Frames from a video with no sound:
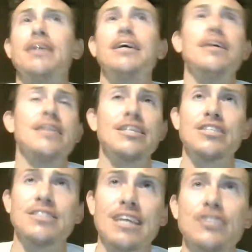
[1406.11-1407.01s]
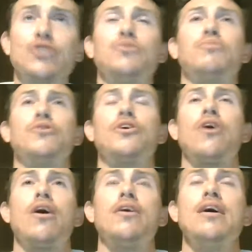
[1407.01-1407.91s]
get it. That's the sites you would put it
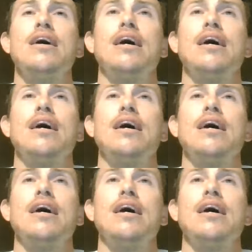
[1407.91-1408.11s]
on.